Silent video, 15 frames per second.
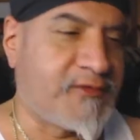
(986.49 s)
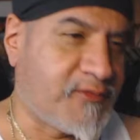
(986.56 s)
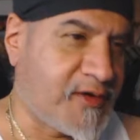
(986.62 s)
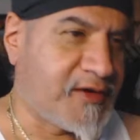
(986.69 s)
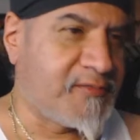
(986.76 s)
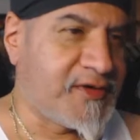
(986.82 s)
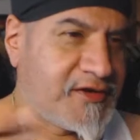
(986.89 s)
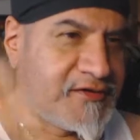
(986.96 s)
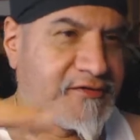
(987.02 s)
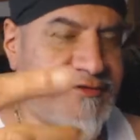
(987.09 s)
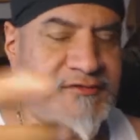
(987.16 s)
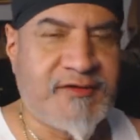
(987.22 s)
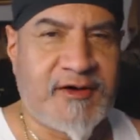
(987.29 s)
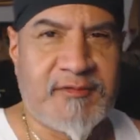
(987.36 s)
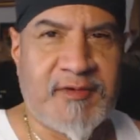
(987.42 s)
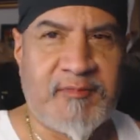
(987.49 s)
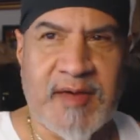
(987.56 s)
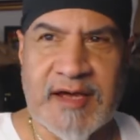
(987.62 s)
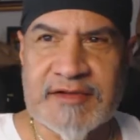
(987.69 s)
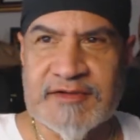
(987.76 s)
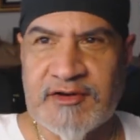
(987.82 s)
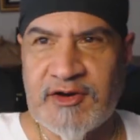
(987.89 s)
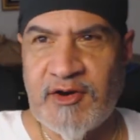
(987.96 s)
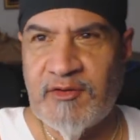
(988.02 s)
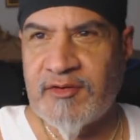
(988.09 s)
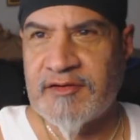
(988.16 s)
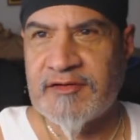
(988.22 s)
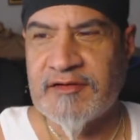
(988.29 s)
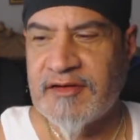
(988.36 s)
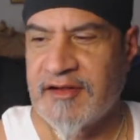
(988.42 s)
They wanted me to draw them a band logo,
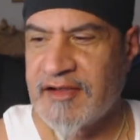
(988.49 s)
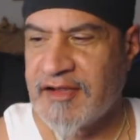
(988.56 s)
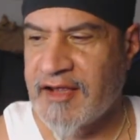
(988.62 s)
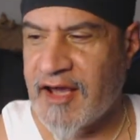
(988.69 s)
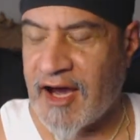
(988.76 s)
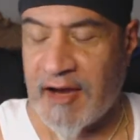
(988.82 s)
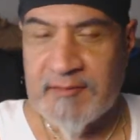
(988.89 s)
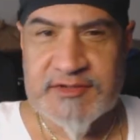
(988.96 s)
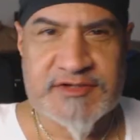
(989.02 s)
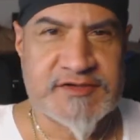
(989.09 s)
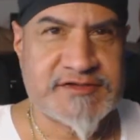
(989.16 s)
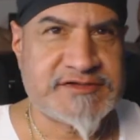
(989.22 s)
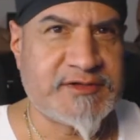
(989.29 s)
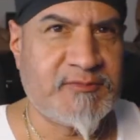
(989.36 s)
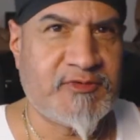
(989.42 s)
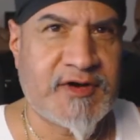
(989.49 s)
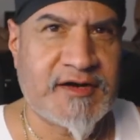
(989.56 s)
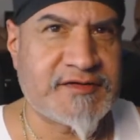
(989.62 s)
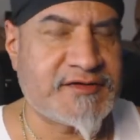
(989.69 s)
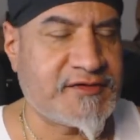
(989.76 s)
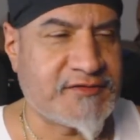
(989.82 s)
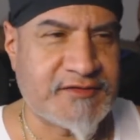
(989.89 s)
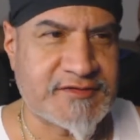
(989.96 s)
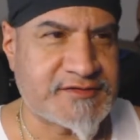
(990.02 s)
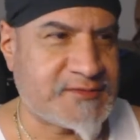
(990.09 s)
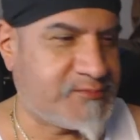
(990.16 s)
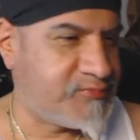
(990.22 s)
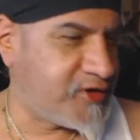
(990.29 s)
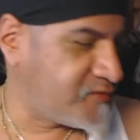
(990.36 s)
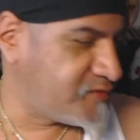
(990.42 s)
and I'm sure somewhere out there there's
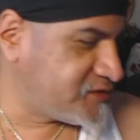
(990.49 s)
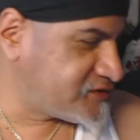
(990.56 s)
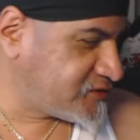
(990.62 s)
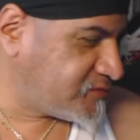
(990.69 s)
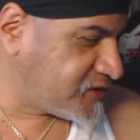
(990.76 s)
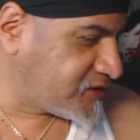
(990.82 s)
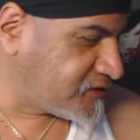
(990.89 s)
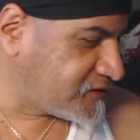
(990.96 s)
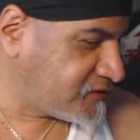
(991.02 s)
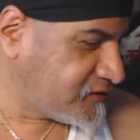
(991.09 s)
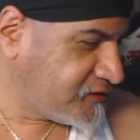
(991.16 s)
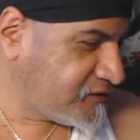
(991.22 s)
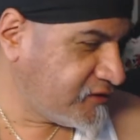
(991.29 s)
probably some of the